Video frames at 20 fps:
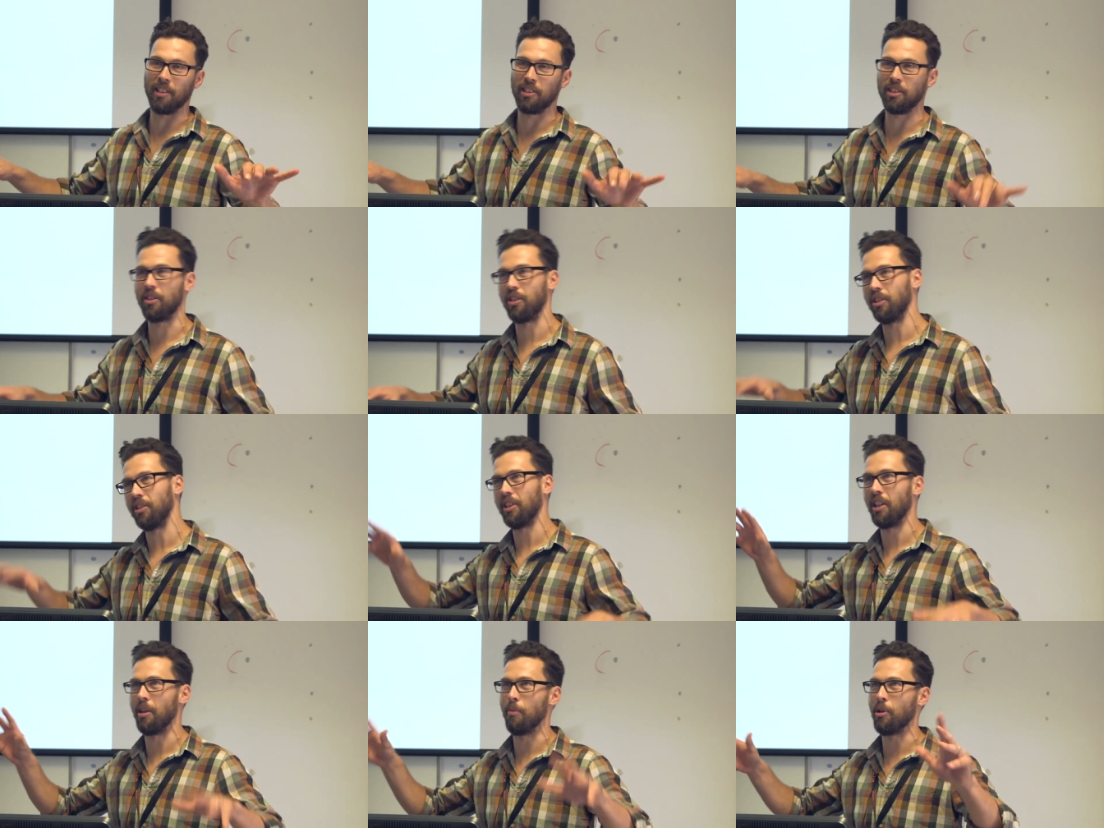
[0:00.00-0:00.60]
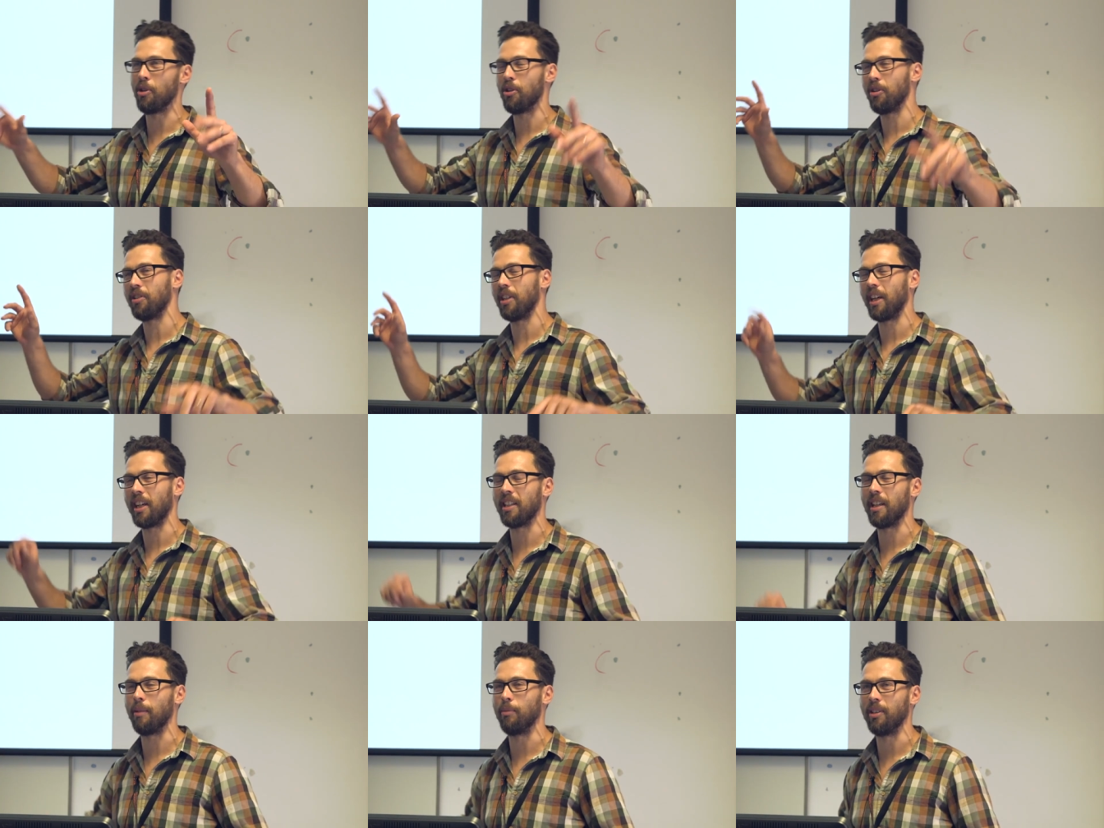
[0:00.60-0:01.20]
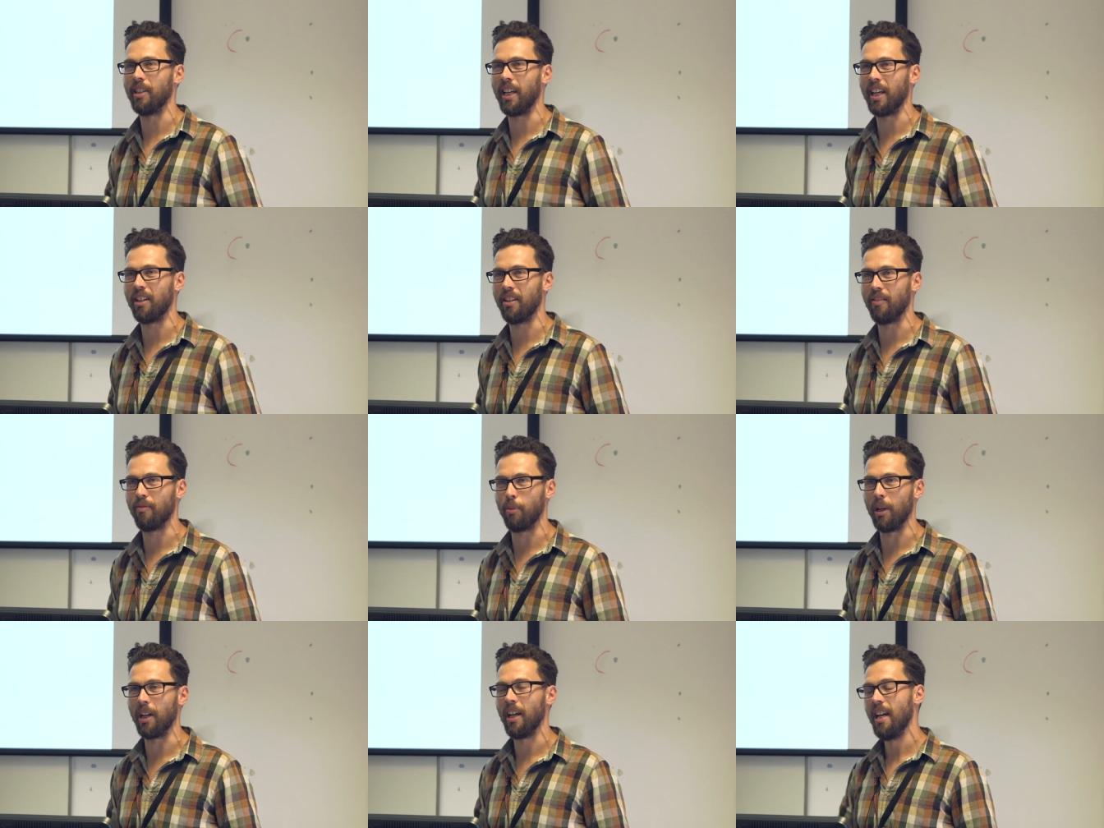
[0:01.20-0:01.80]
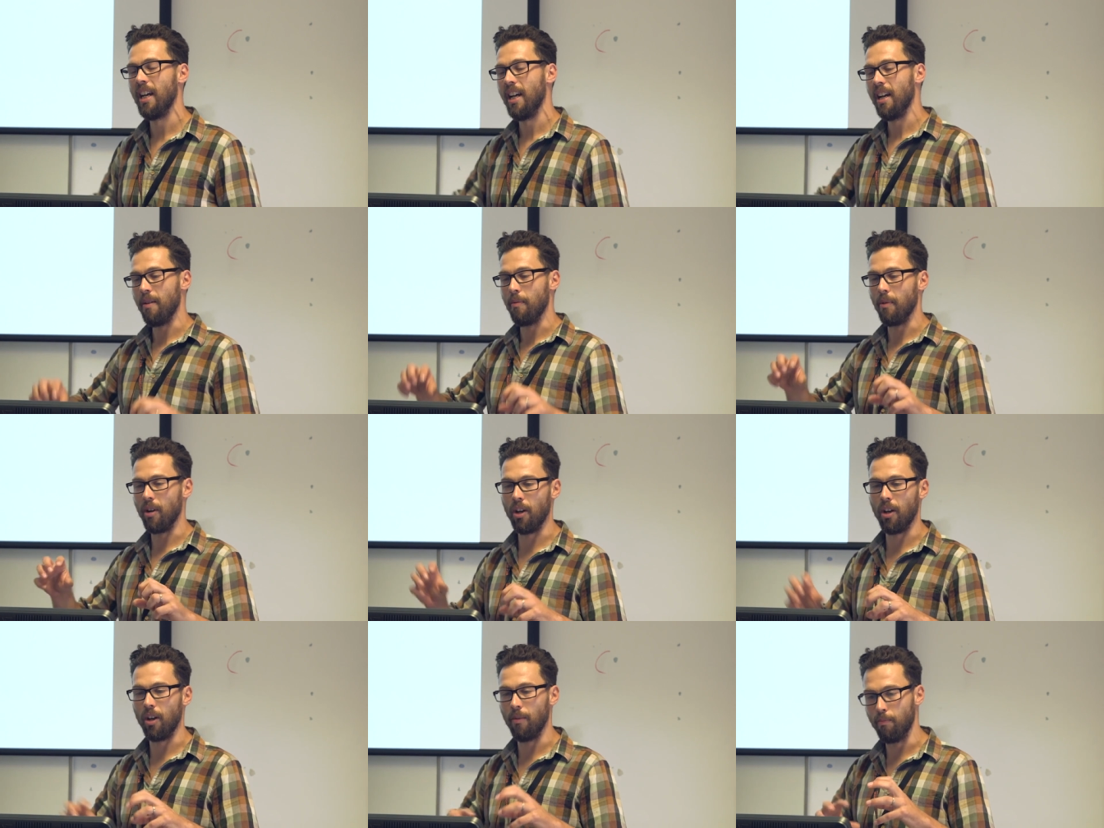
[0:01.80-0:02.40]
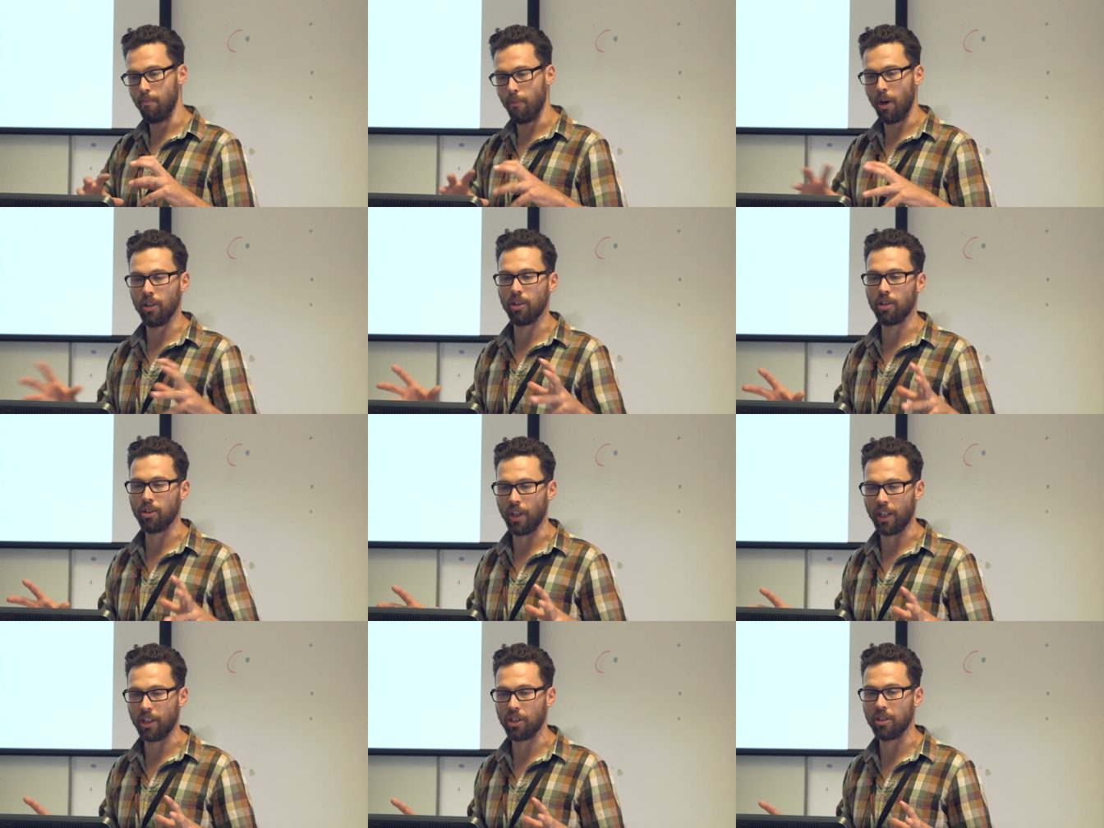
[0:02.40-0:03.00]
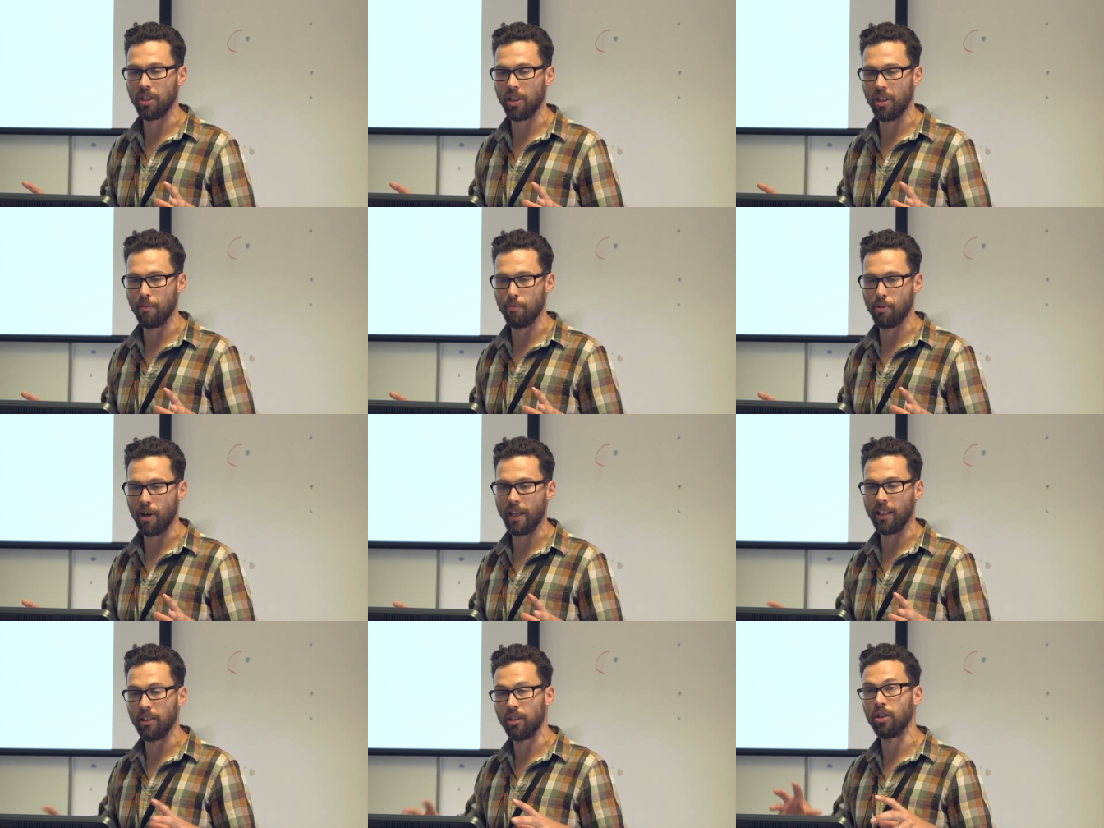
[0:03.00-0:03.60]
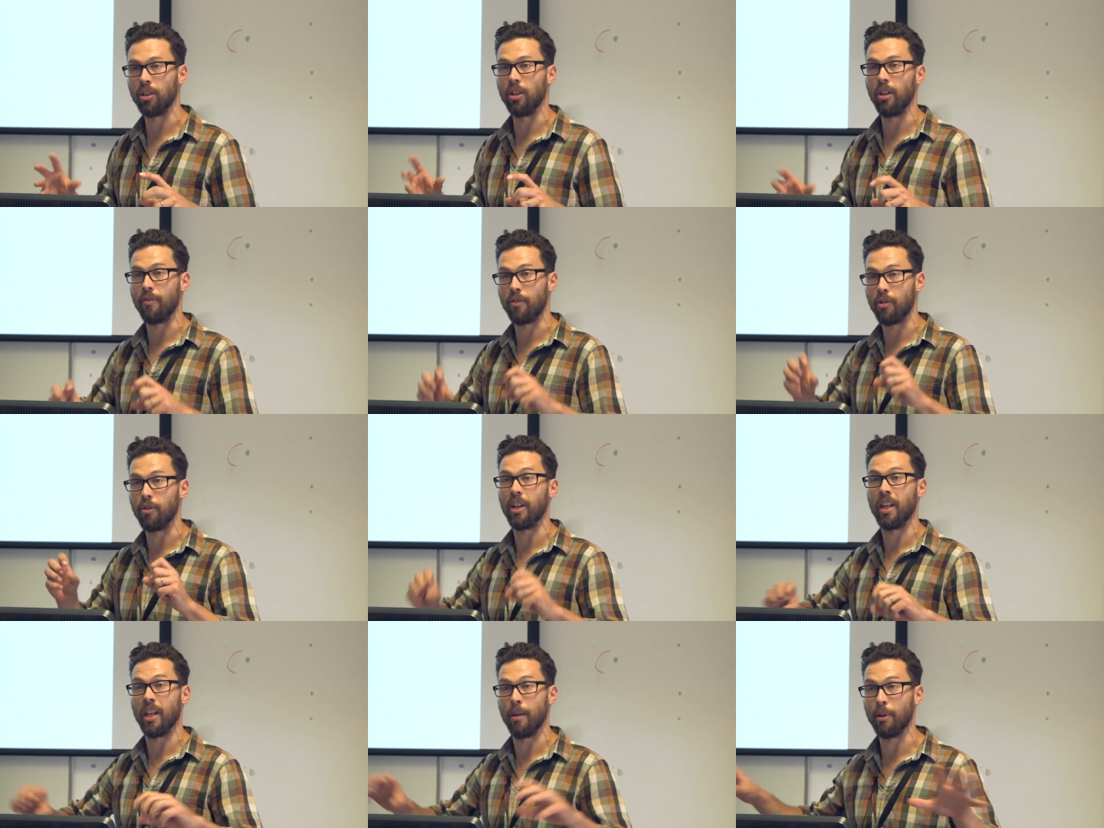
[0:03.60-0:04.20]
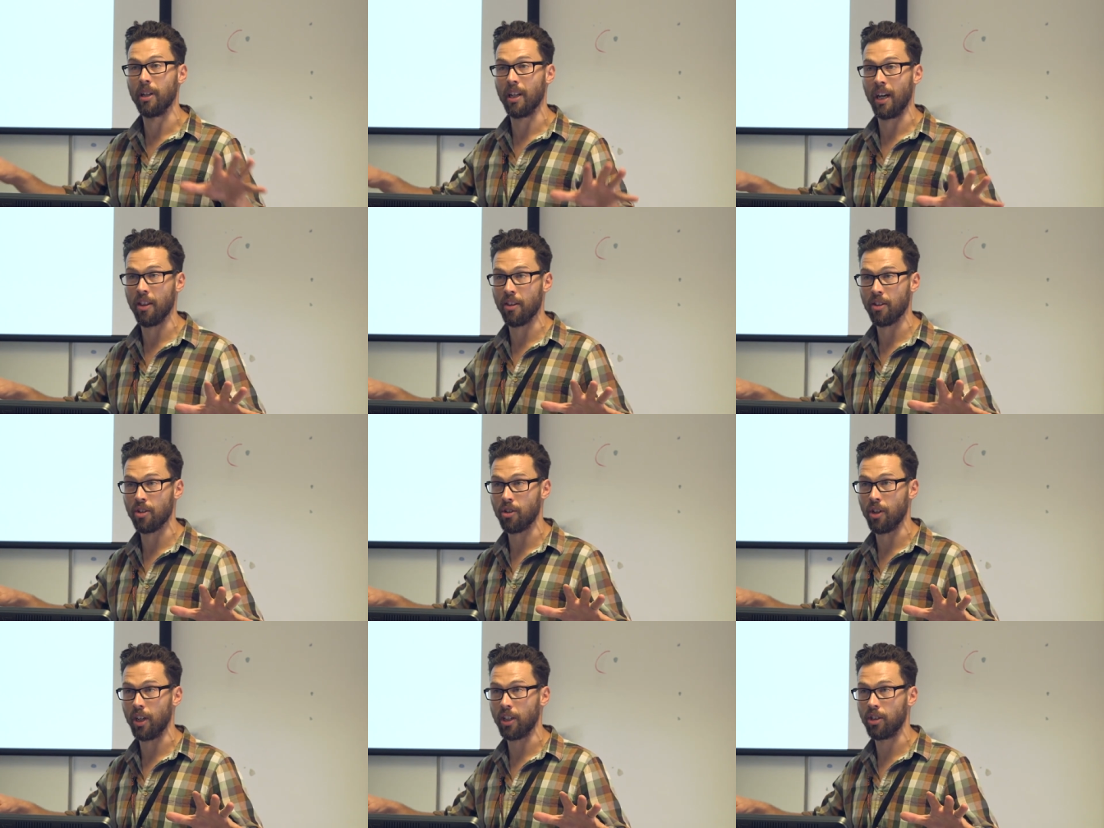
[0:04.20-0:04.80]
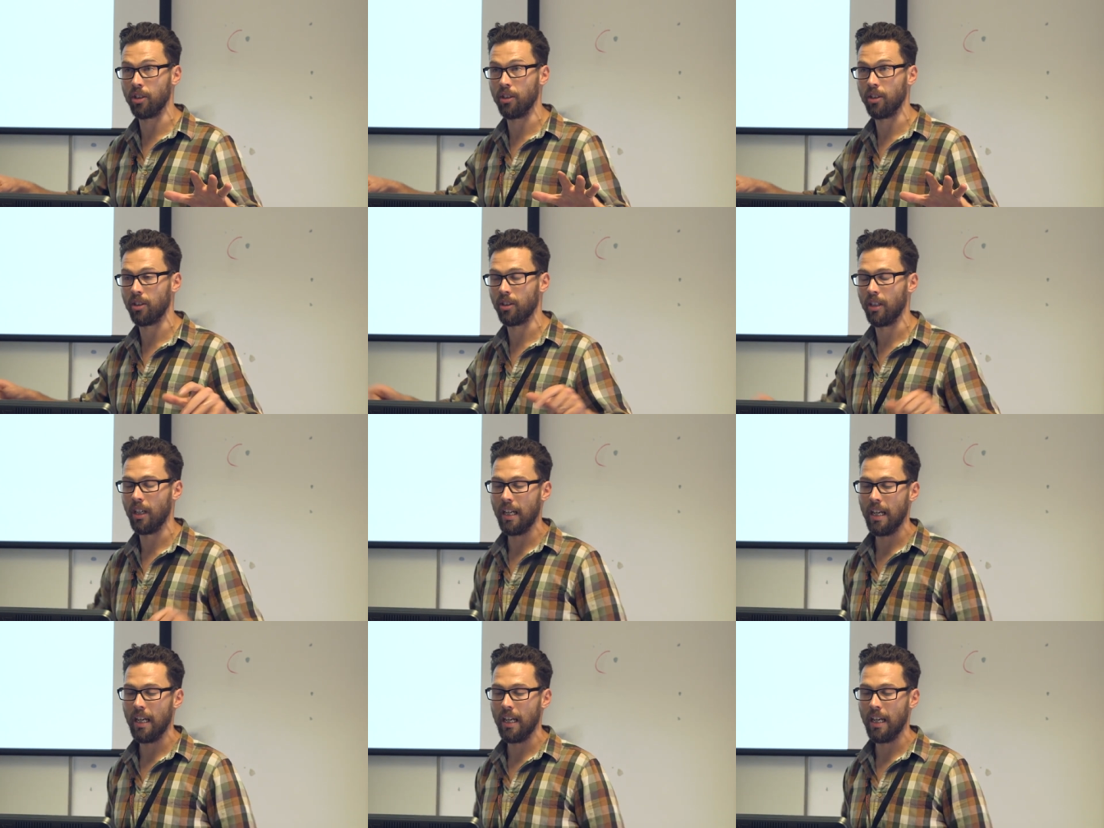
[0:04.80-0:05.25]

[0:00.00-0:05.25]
So disinhibition is like a double negative, but most structures in the brain serve to inhibit other structures.